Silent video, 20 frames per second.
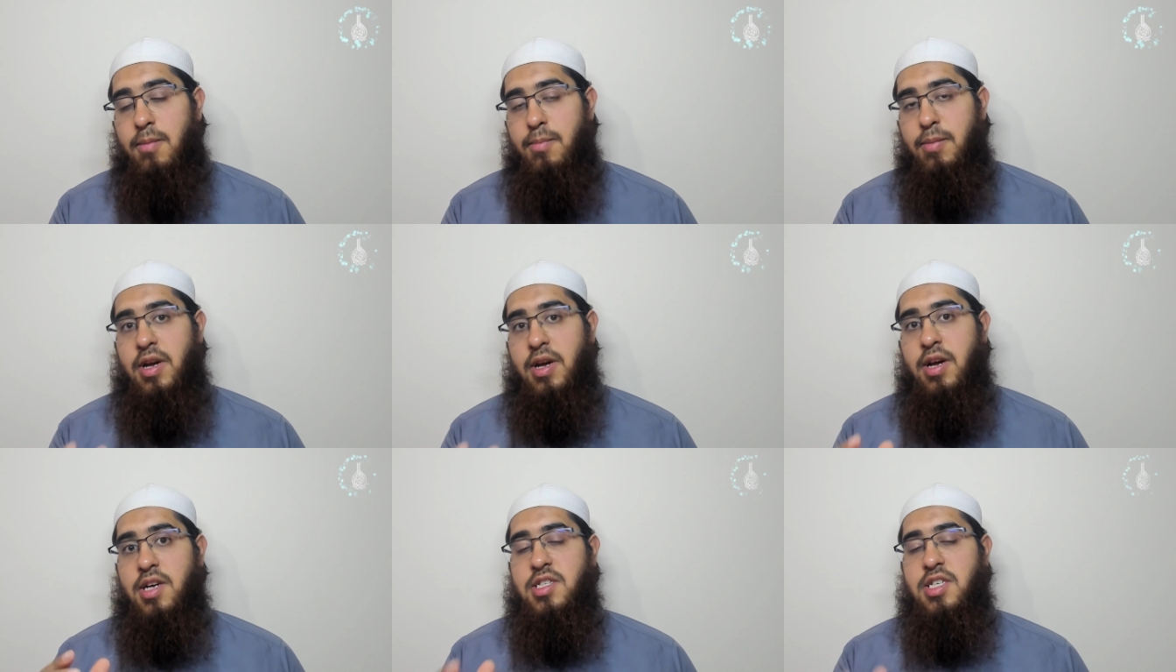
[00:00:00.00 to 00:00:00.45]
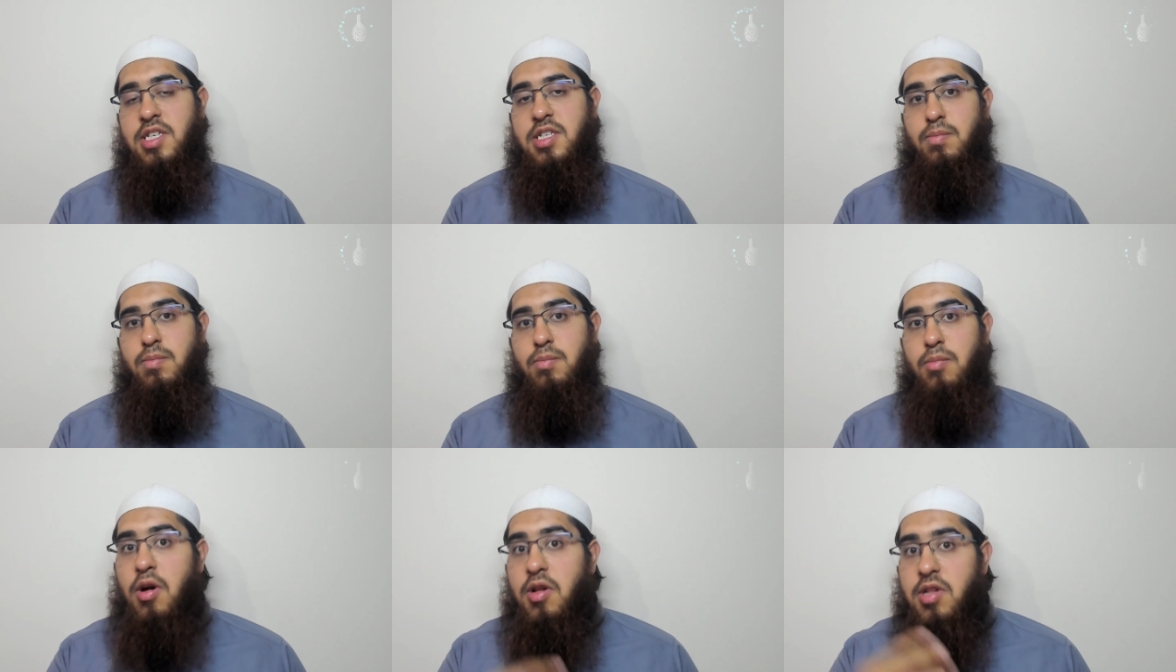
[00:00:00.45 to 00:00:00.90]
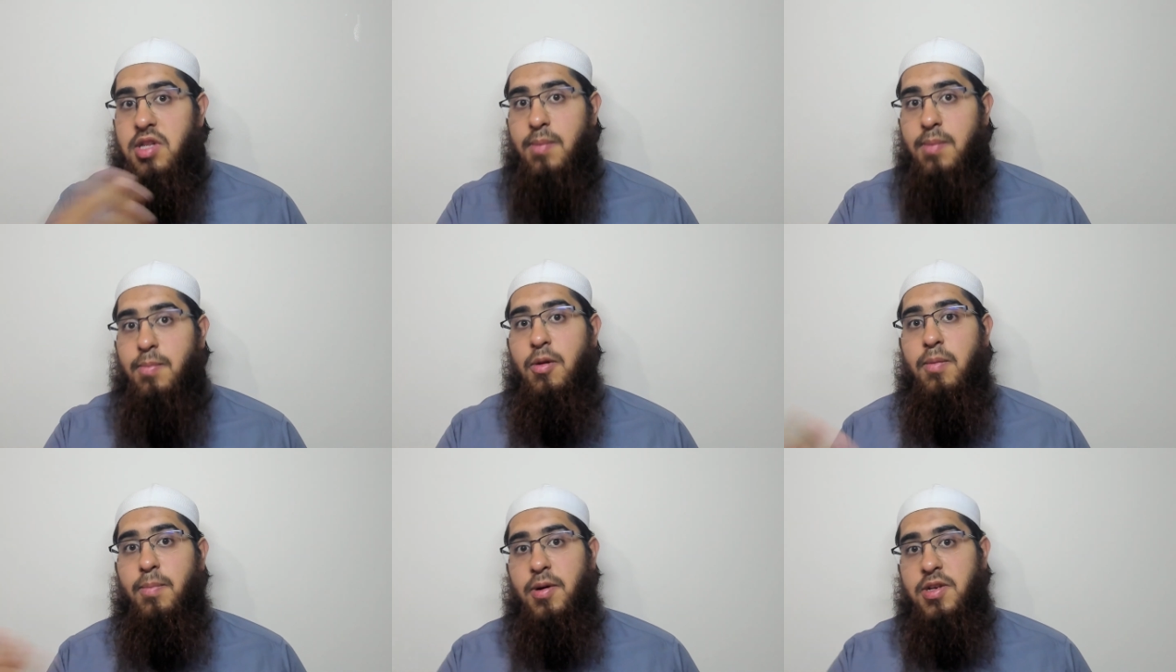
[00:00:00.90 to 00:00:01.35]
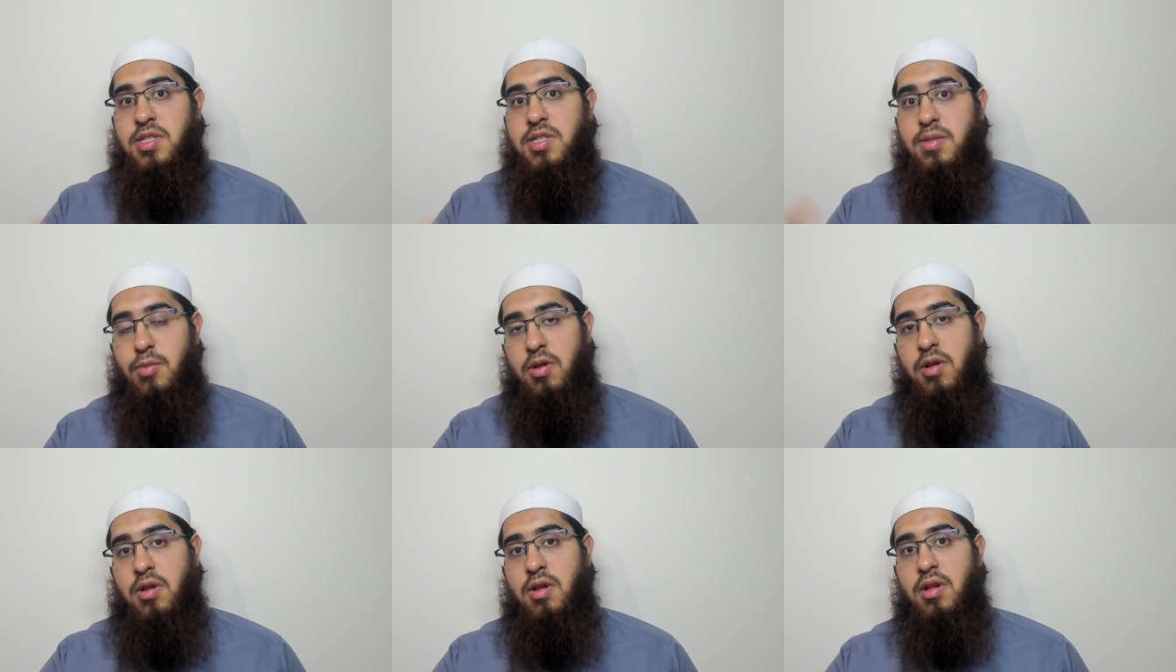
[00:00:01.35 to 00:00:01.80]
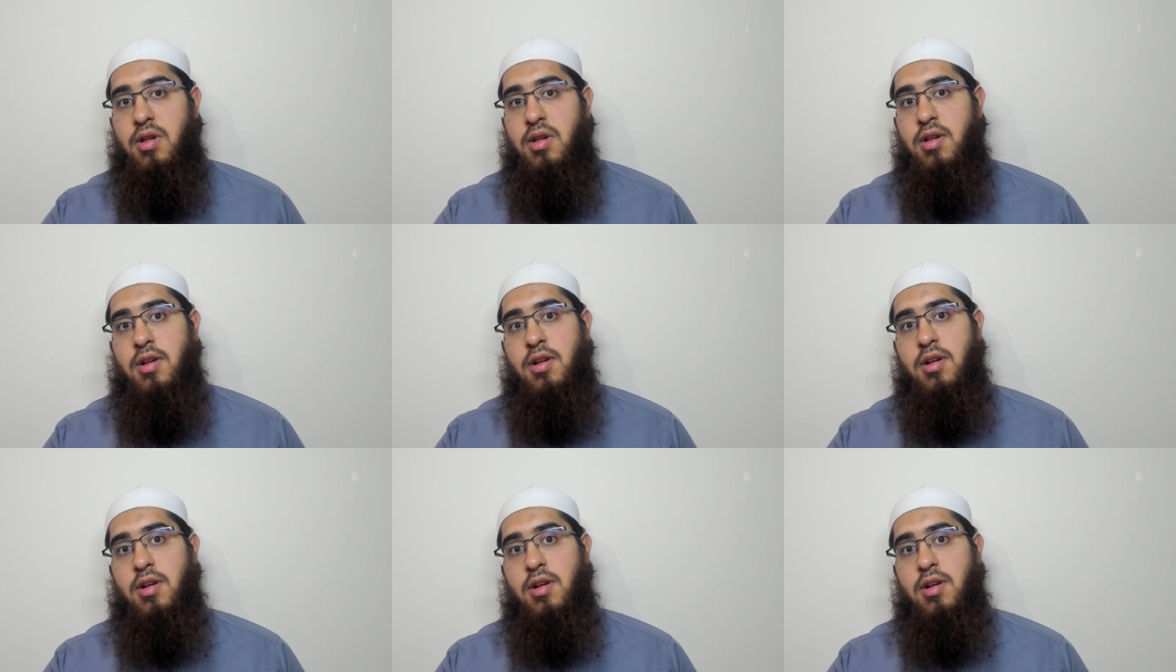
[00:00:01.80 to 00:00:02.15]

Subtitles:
because there's multiple possible